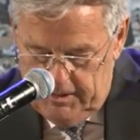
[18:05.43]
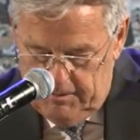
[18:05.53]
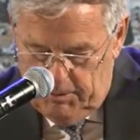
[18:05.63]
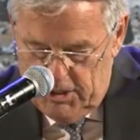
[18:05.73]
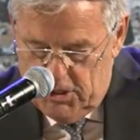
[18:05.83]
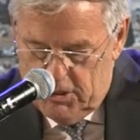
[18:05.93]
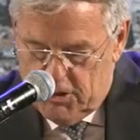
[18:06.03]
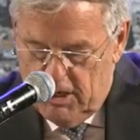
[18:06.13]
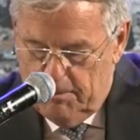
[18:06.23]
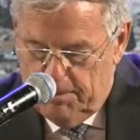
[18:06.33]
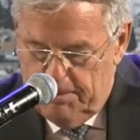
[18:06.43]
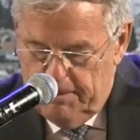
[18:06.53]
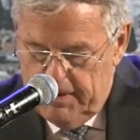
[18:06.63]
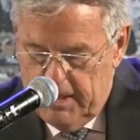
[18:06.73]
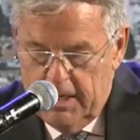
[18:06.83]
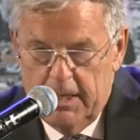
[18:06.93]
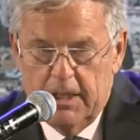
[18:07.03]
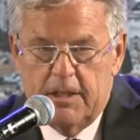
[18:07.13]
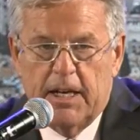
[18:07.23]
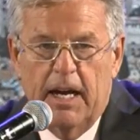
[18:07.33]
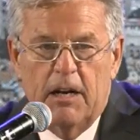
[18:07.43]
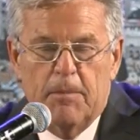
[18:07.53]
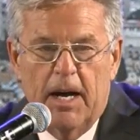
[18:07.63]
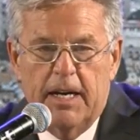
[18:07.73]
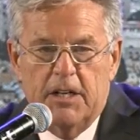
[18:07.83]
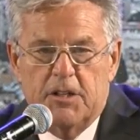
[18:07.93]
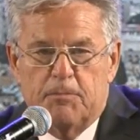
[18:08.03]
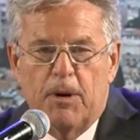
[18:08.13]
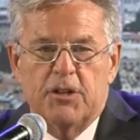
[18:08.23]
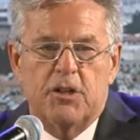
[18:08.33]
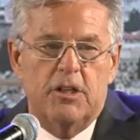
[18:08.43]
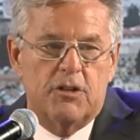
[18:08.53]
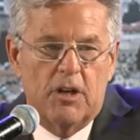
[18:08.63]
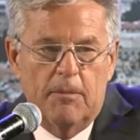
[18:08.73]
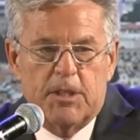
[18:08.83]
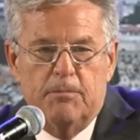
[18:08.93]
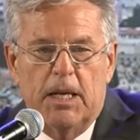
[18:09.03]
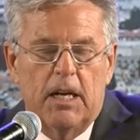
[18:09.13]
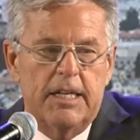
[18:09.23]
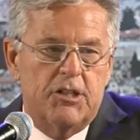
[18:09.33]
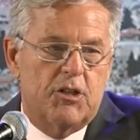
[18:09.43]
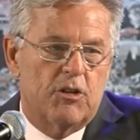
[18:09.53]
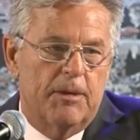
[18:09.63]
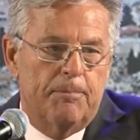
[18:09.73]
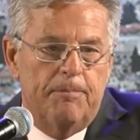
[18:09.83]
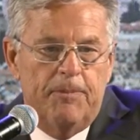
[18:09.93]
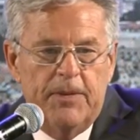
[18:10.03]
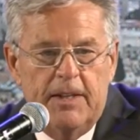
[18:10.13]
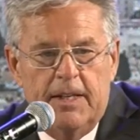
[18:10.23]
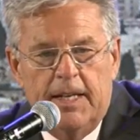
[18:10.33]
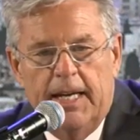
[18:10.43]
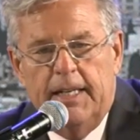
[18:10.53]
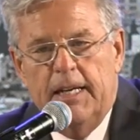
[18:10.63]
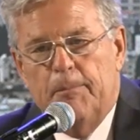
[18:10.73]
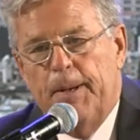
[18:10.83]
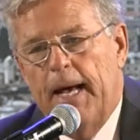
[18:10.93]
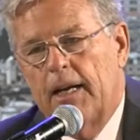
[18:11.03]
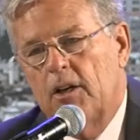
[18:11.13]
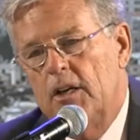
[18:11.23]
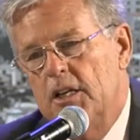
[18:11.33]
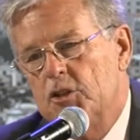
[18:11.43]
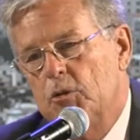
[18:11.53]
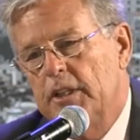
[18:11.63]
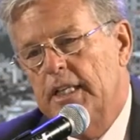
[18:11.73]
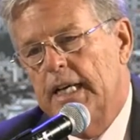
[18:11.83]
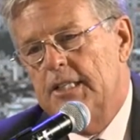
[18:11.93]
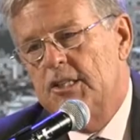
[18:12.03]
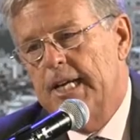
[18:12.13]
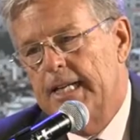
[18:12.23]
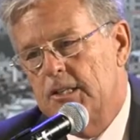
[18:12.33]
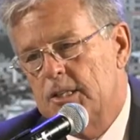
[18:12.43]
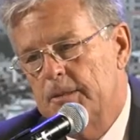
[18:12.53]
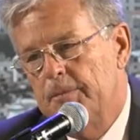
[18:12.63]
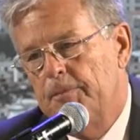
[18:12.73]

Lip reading: President Trump, in the title of mine, is President Trump's Middle East trip and the impact on Israel and the United States.